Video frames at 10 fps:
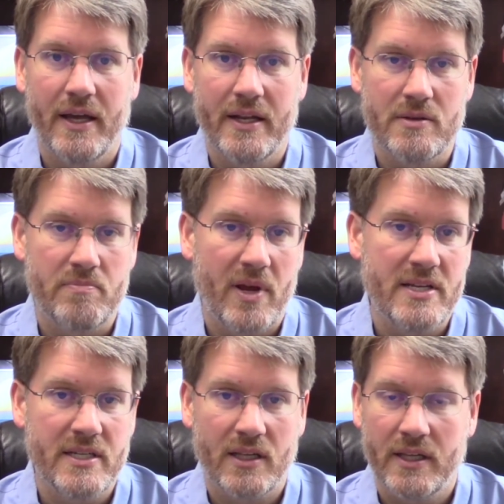And
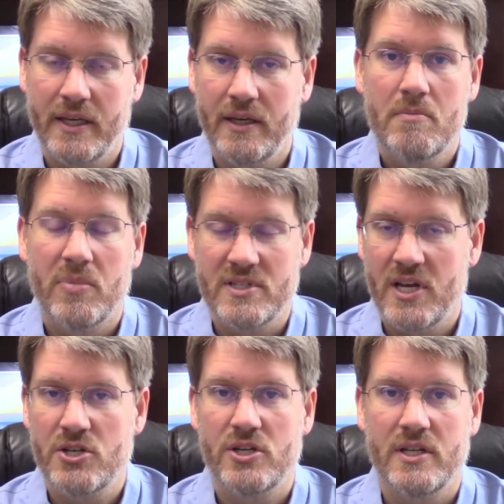basically,
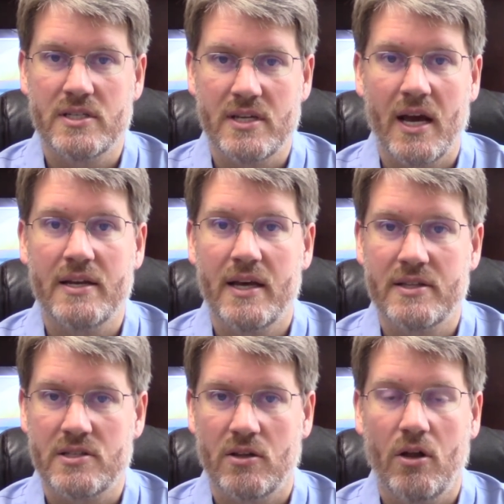possession is 9/10
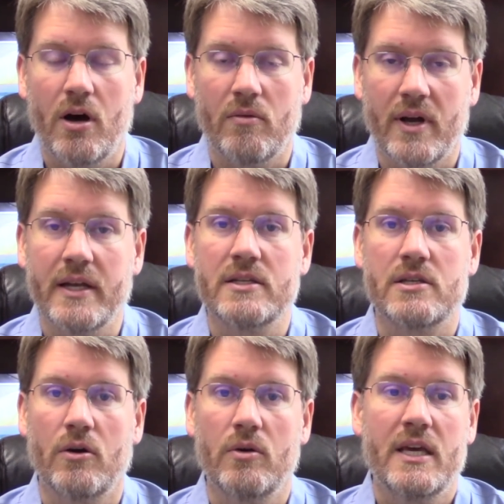of the law, right?
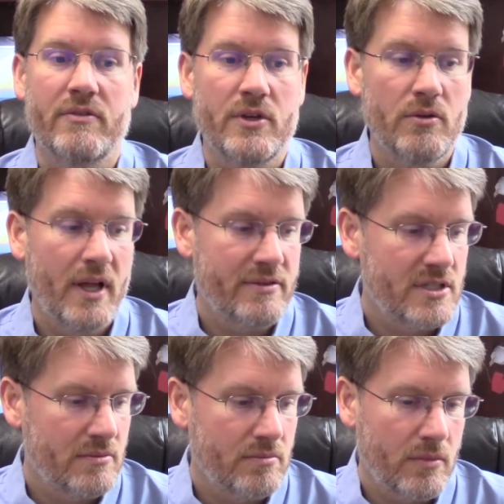So if you left
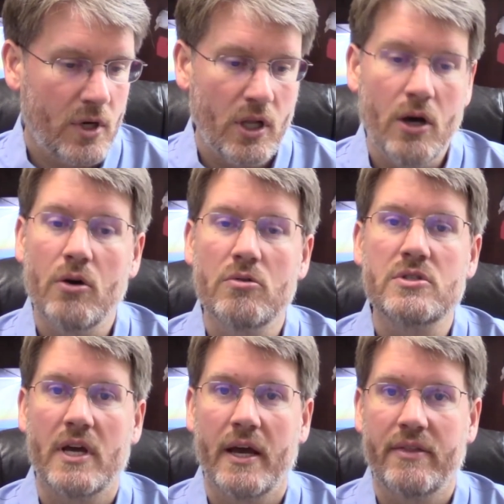some
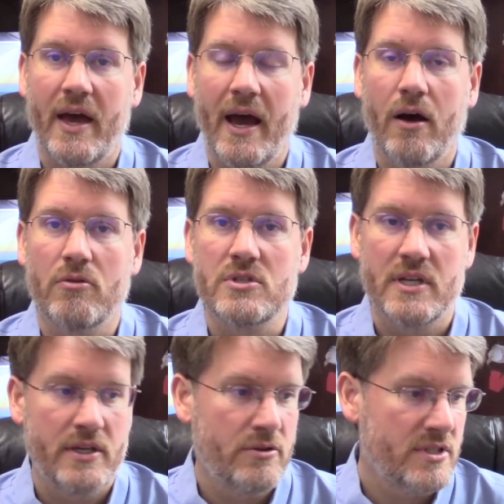clothes at the house
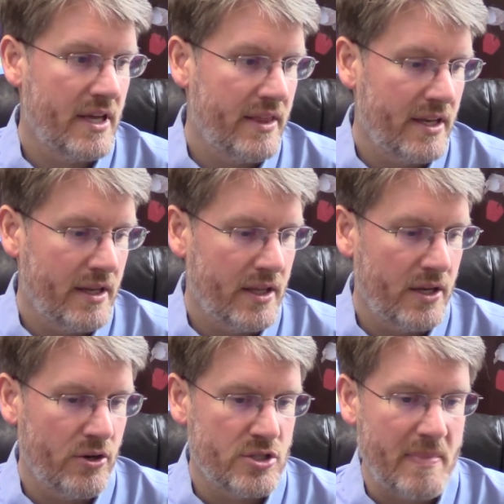and you said
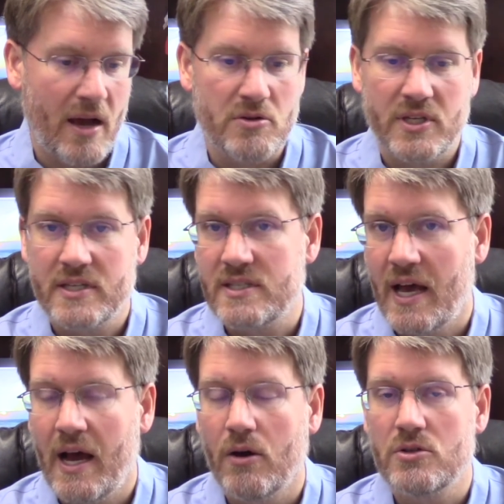that your spouse gets the
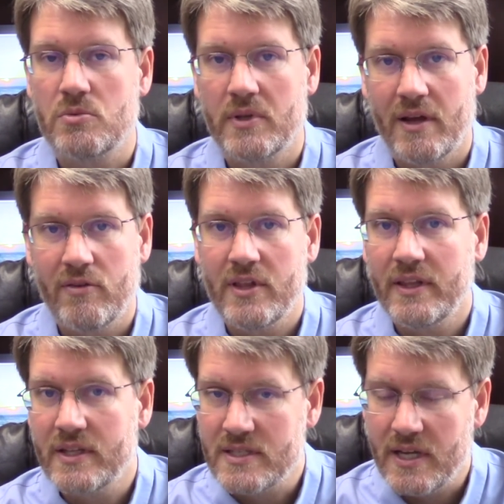house with
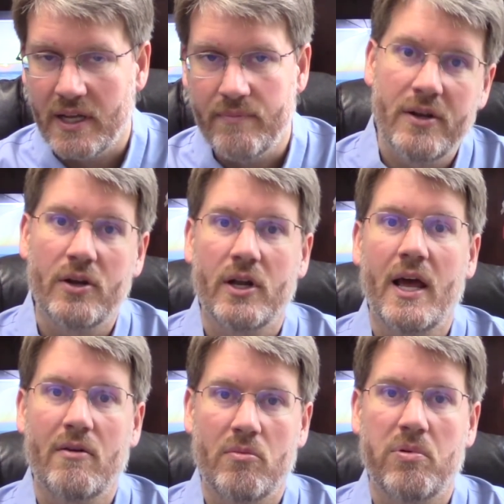everything that's in it, you're going to
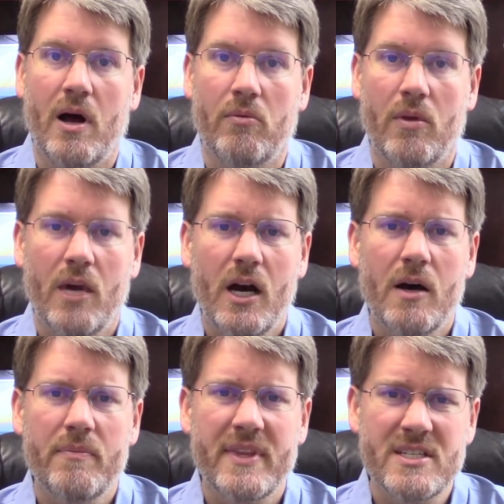have a
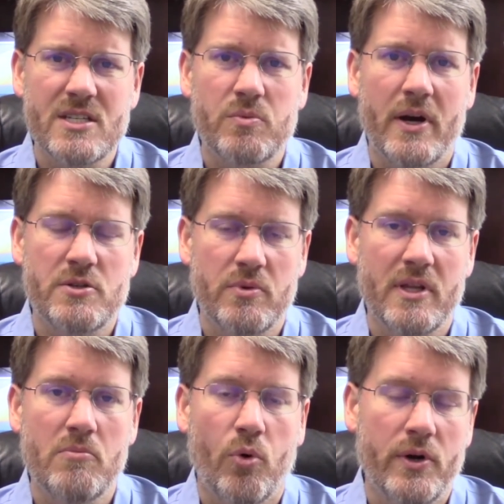problem. This is why it's
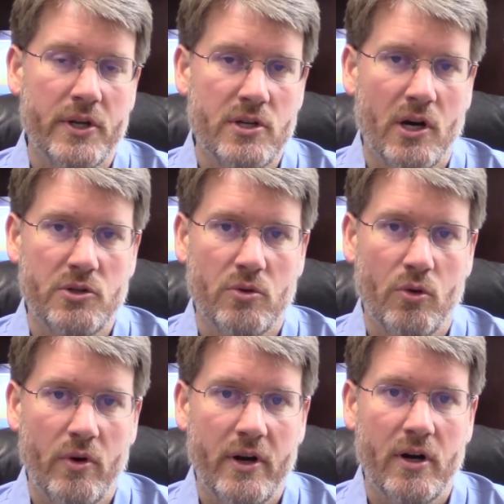really important to talk to a
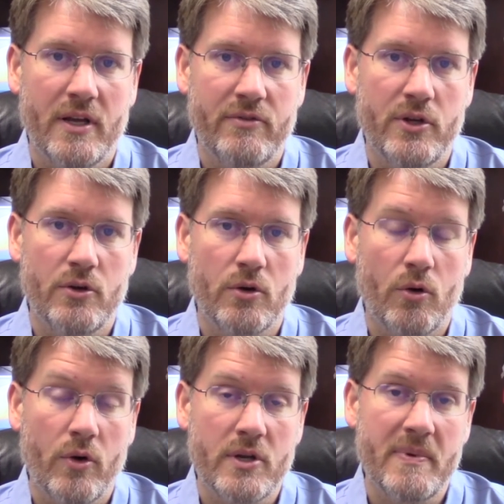lawyer if you're
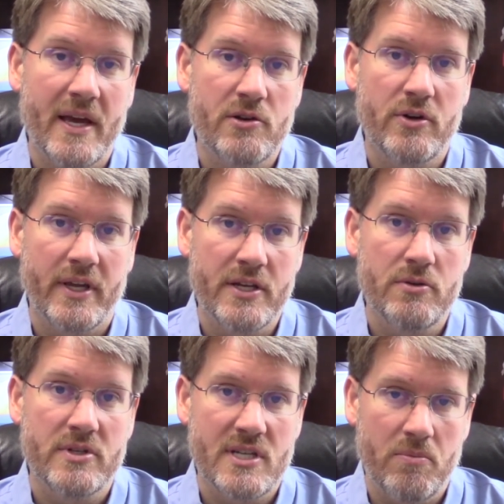going to be entering
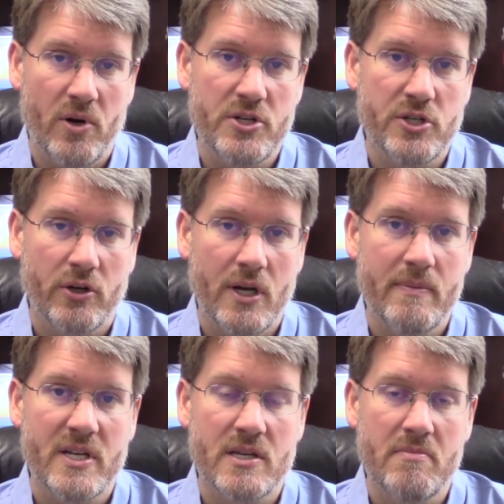into a separation
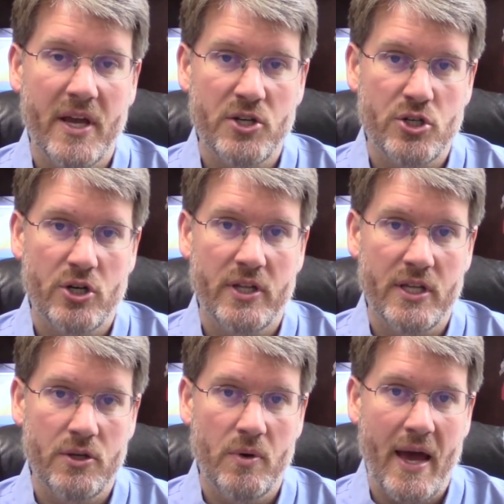agreement, to make sure that
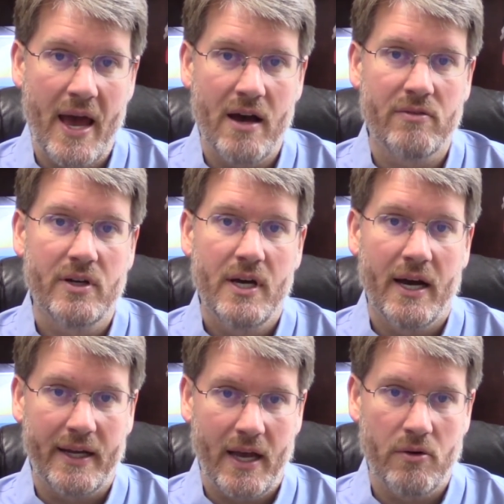you have
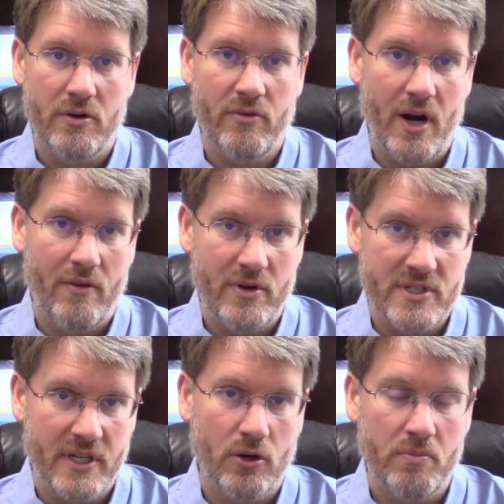accounted for every
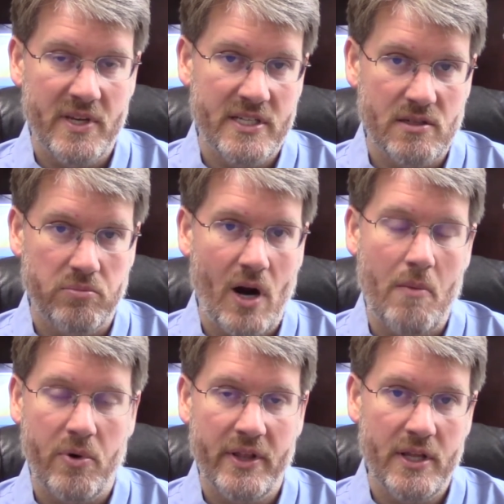single piece of
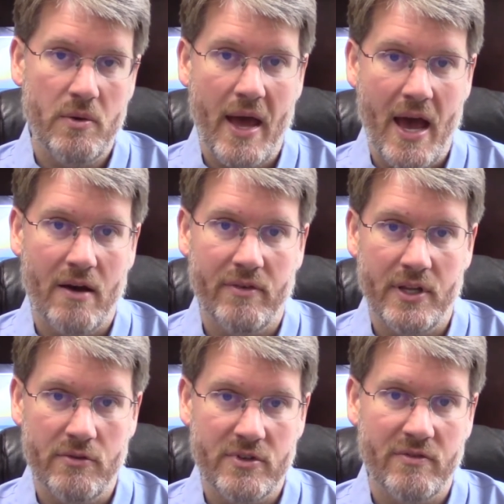property that you have
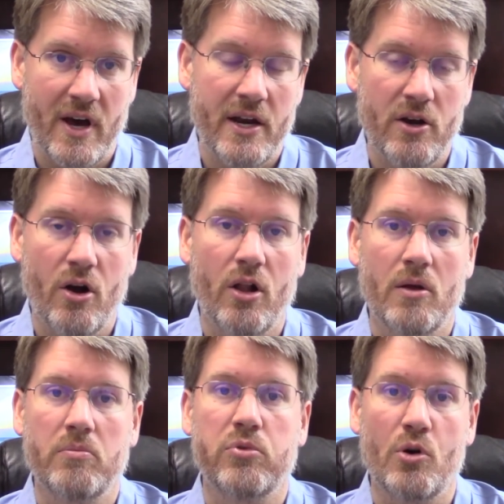and you've divided it
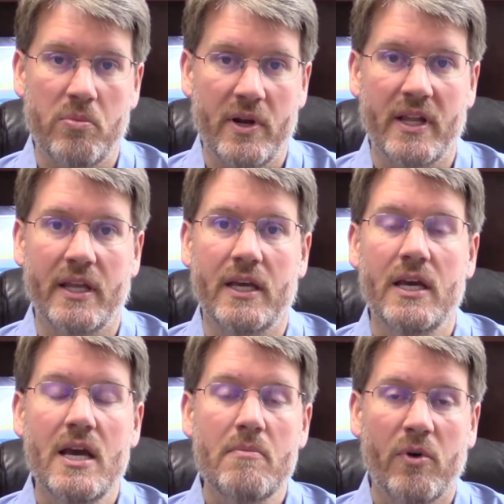all appropriately
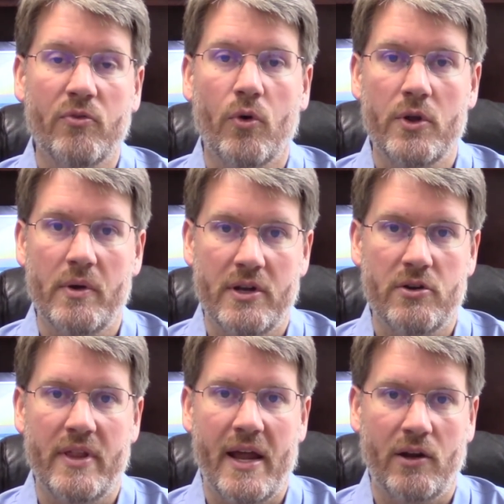before you
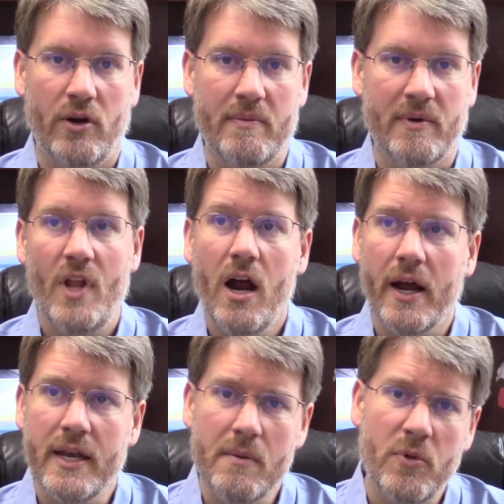enter that agreement. All
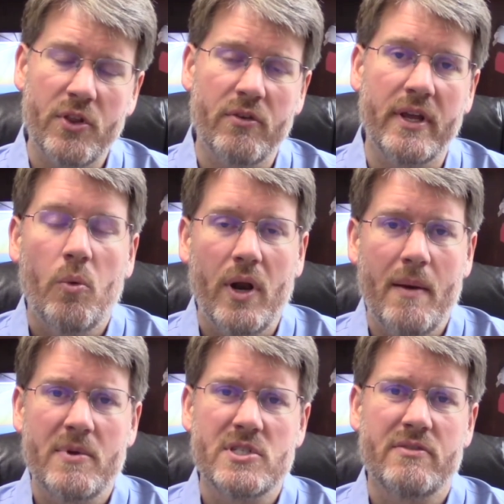right, number three, what
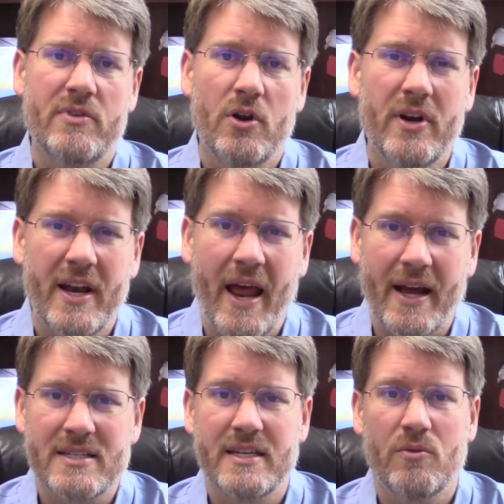happens if you're in an
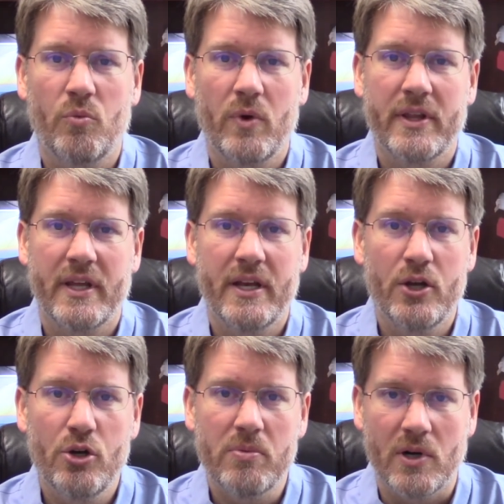accident with an
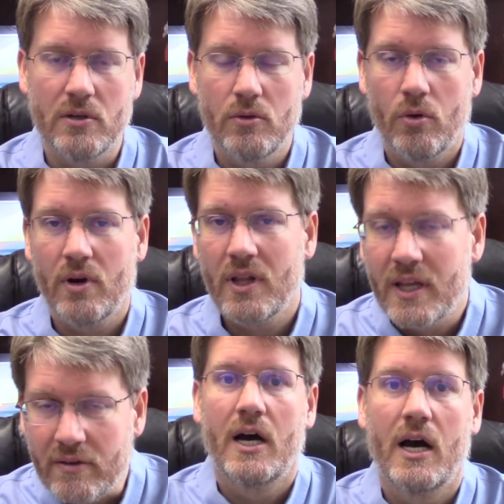Uber or a
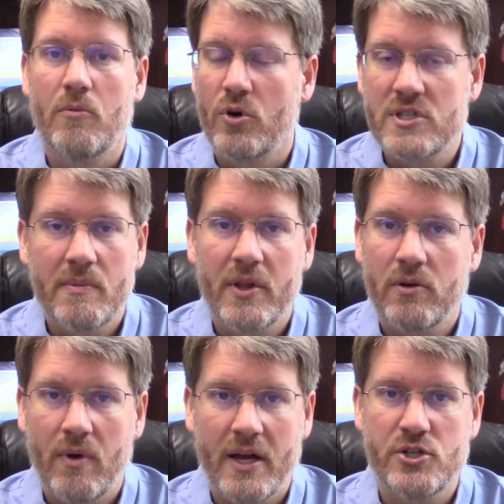Lyft or some other
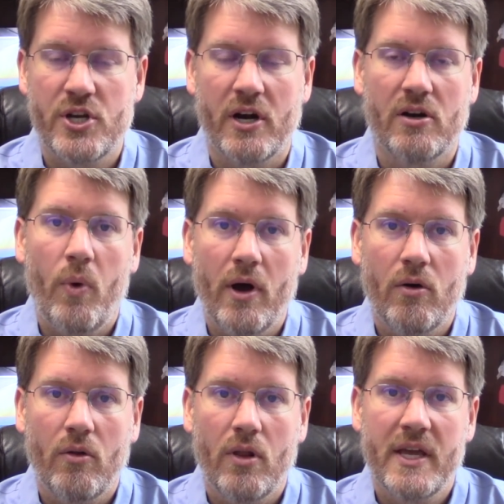ride share?
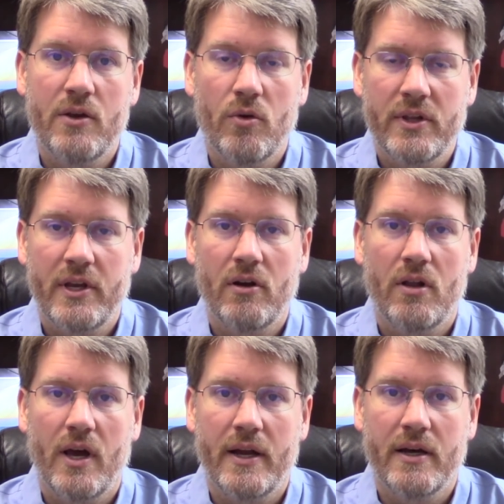Well, in North
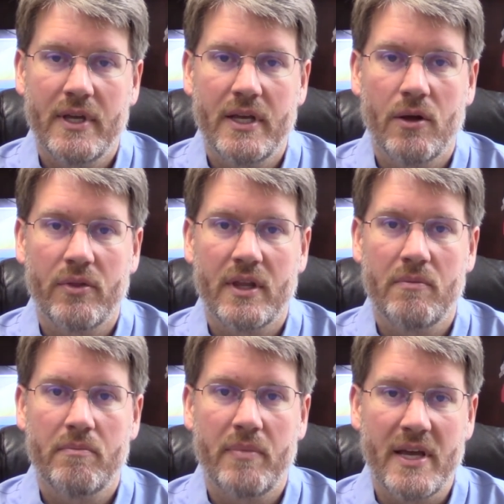Carolina,
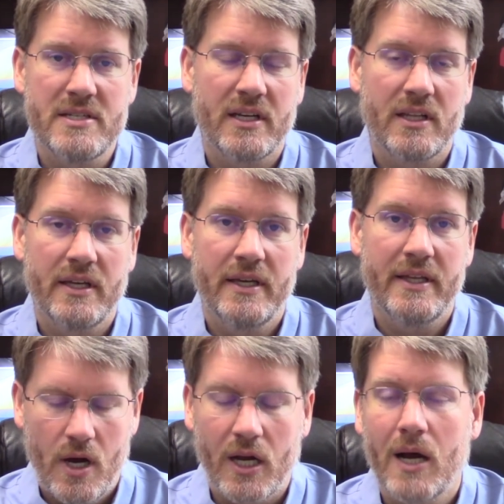basically
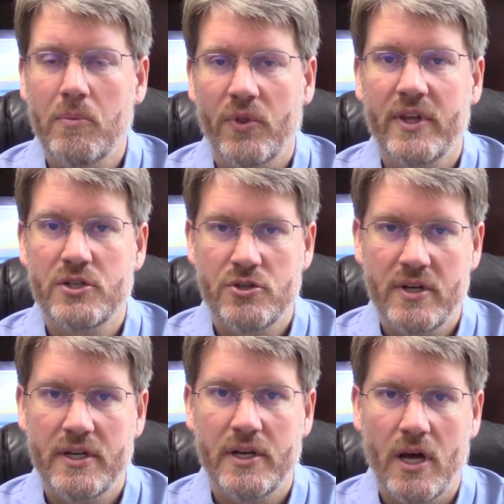a couple things you
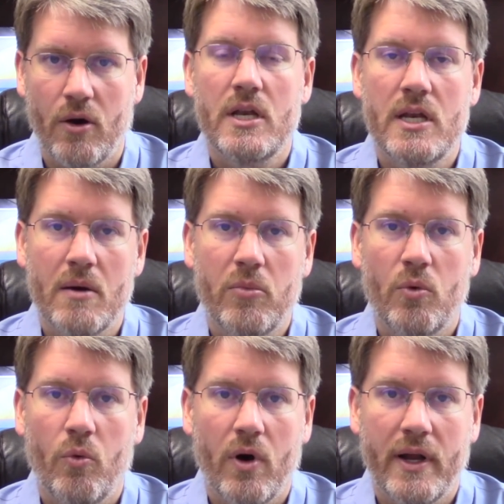need to know. Number
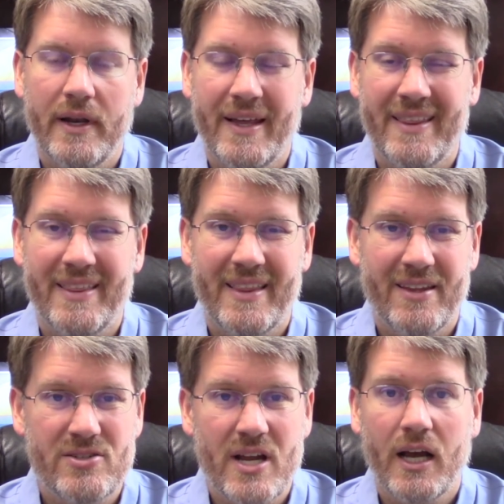one,
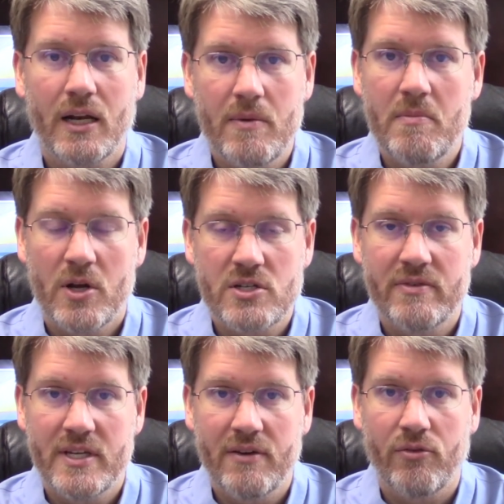there's not going to be much of
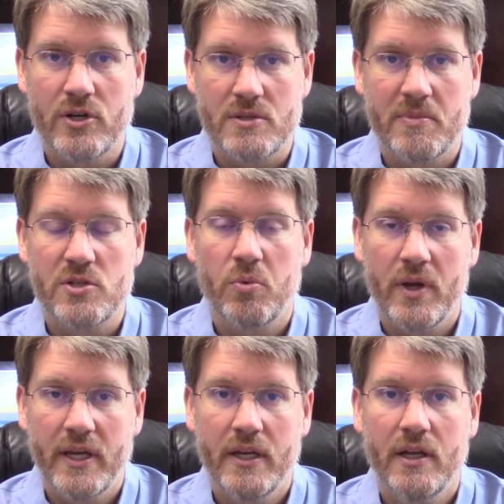a difference
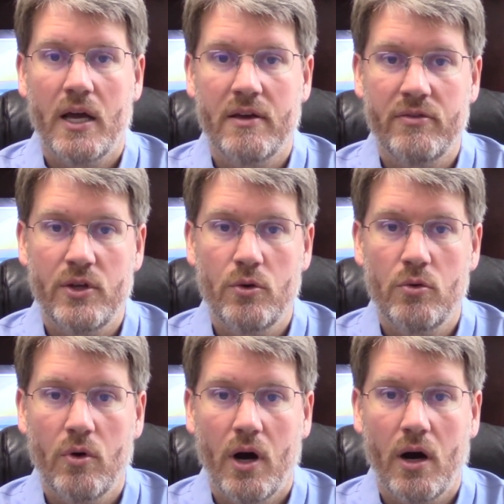between if you're